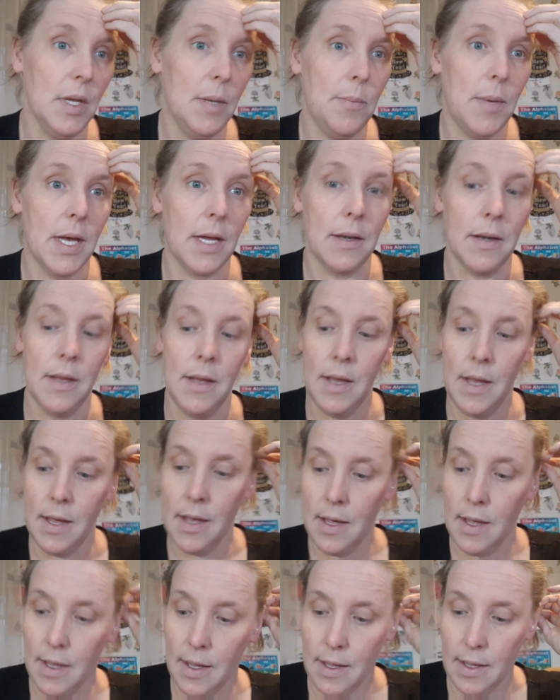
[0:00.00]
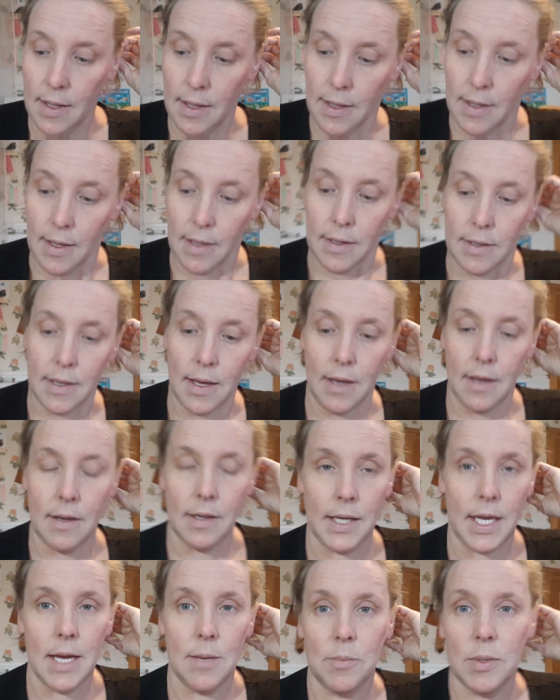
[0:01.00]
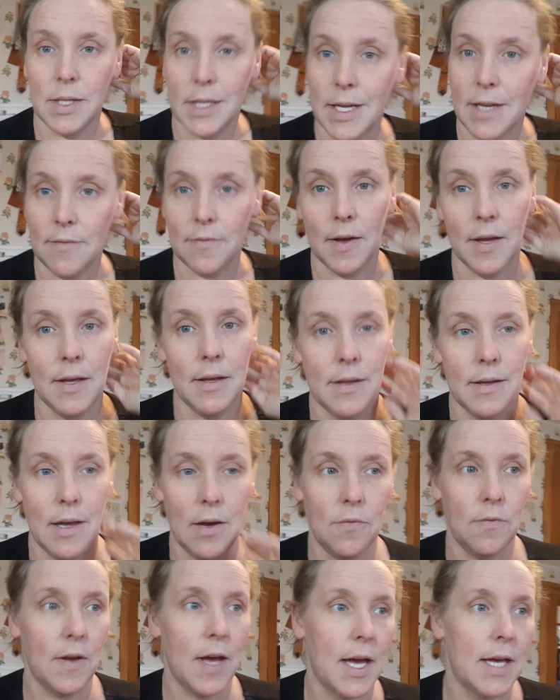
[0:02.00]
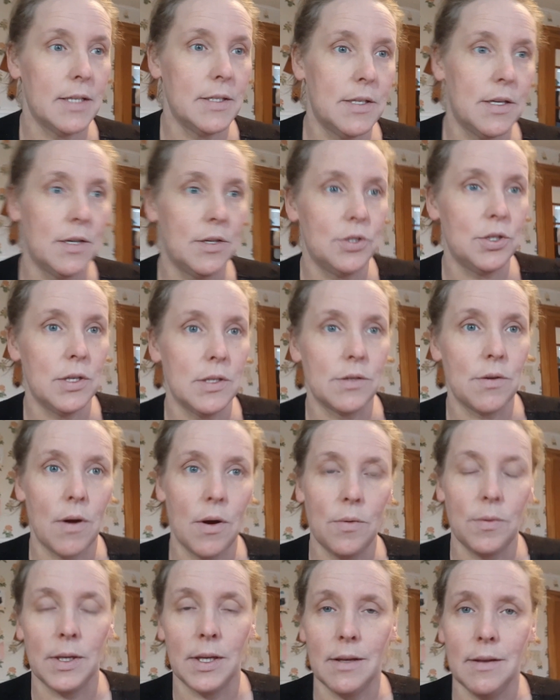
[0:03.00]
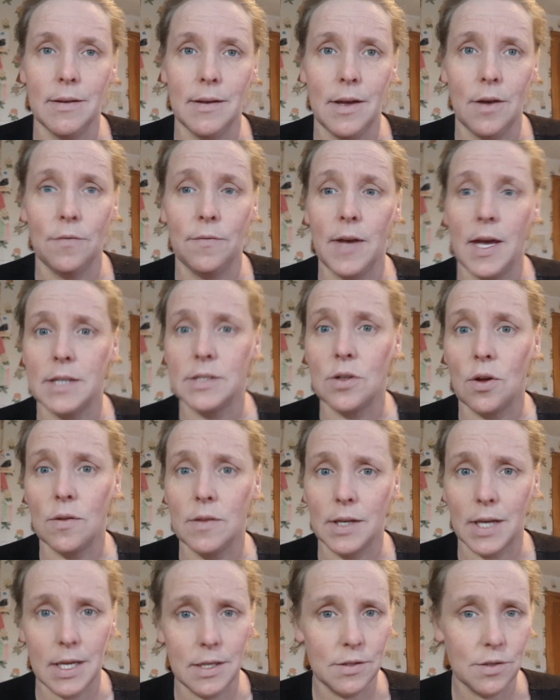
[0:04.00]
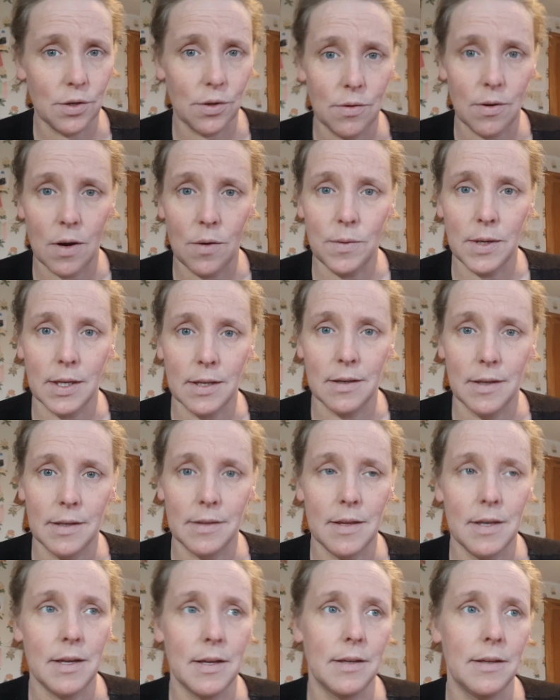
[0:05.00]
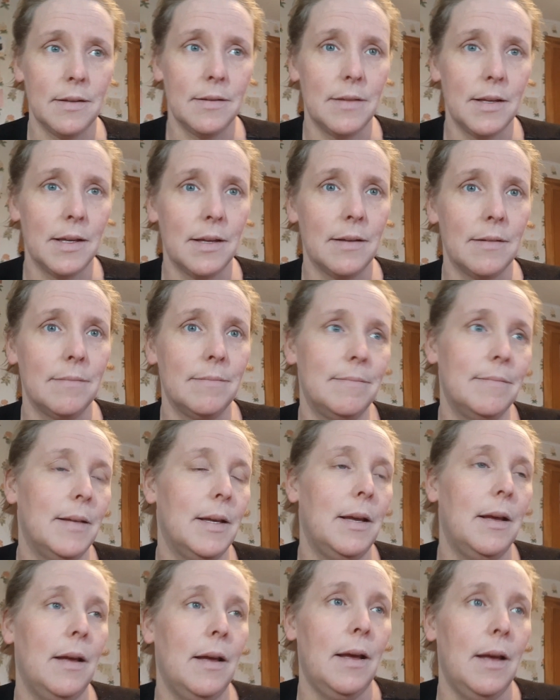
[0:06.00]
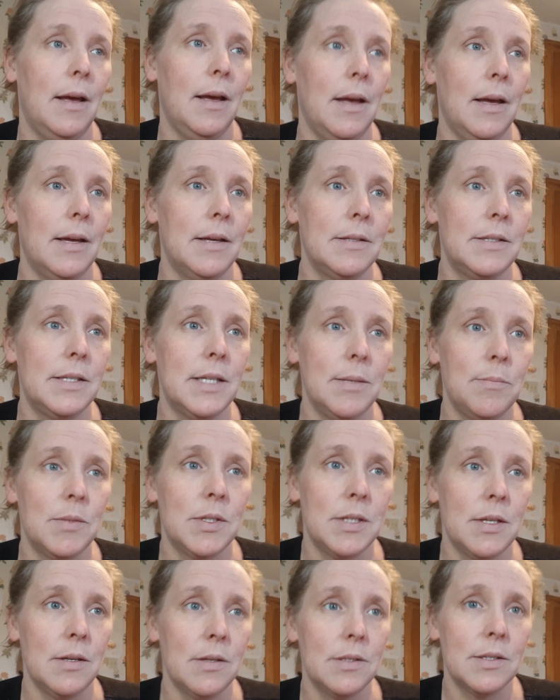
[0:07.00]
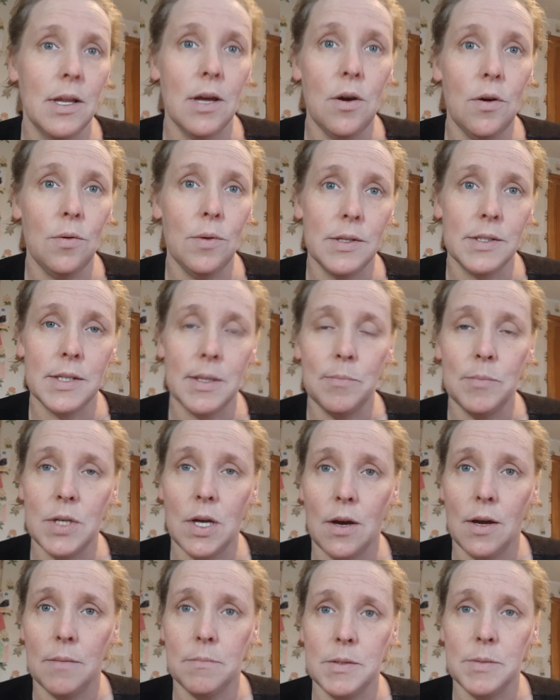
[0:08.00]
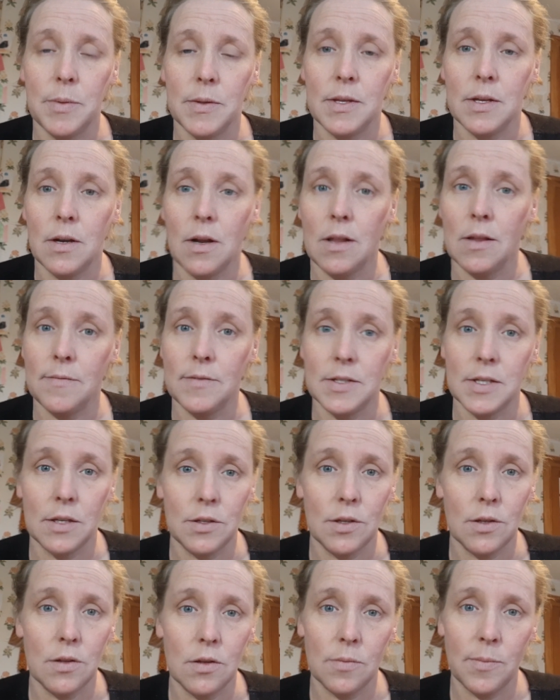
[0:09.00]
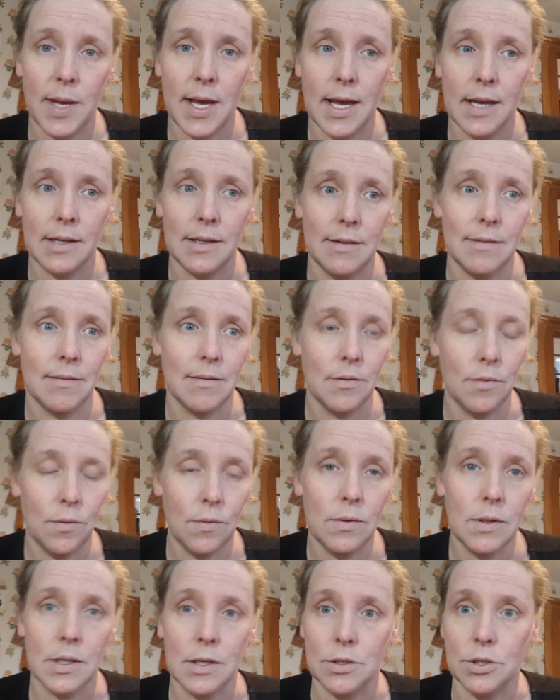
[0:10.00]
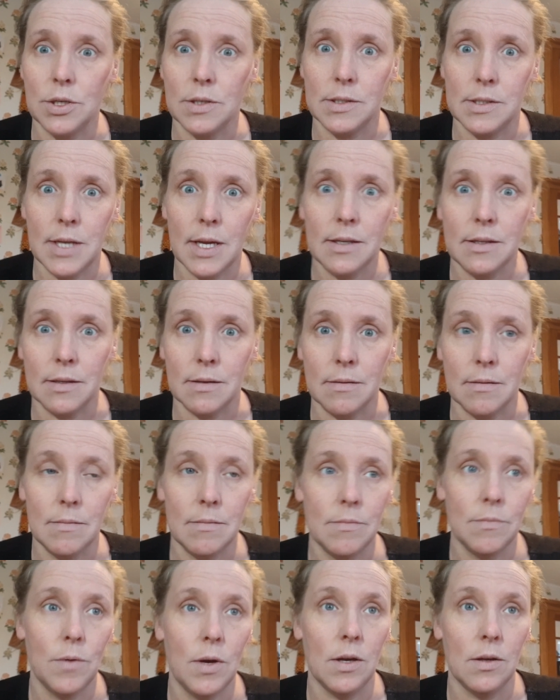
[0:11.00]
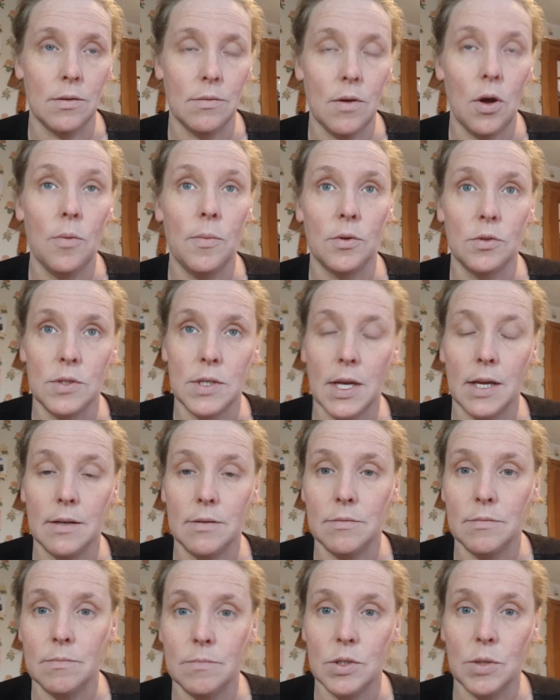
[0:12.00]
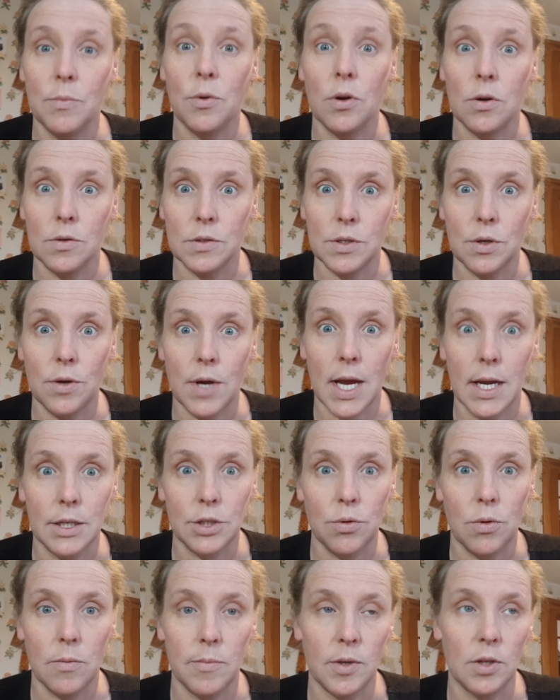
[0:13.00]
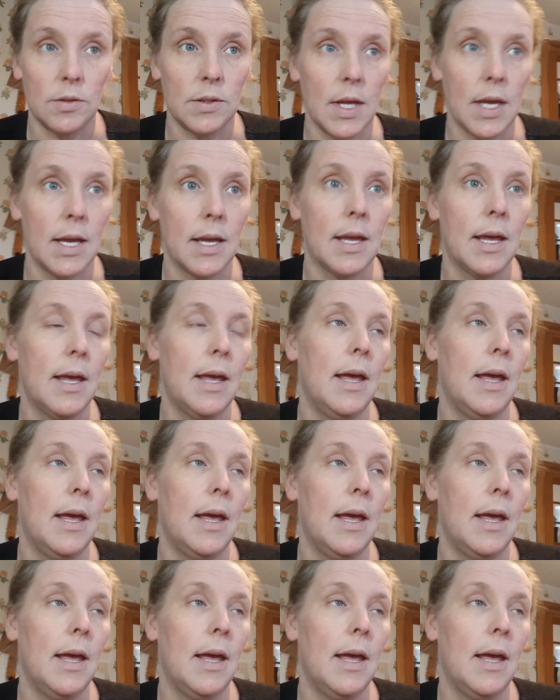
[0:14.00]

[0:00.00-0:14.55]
But, yeah, I can't believe how fast she's growing, how fast all the kids are growing. Like, they, they it seems slow sometimes, but then all of a sudden you look back and, holy, she's ten. Well, almost ten. Tomorrow's her actual birthday.